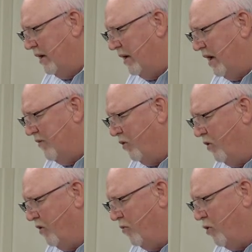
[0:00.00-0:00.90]
and
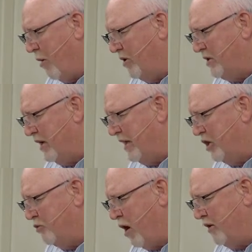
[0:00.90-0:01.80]
for the promise that he
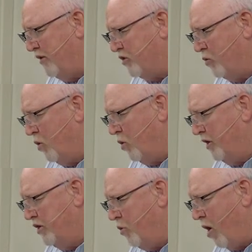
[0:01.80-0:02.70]
has brought to this world
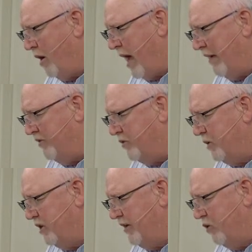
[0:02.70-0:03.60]
and to our lives. We
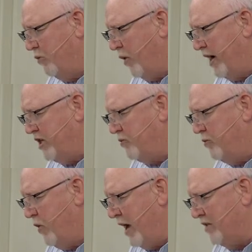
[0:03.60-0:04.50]
just give you praise.
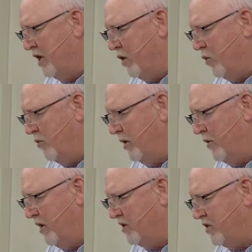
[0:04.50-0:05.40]
We ask that you would be
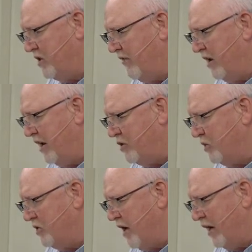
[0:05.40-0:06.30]
with us this evening as we
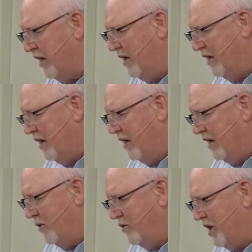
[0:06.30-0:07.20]
study.
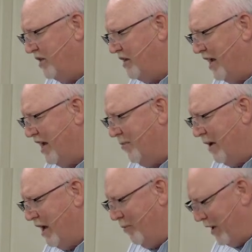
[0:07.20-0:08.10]
In your son's name,
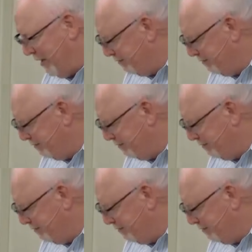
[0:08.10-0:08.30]
amen.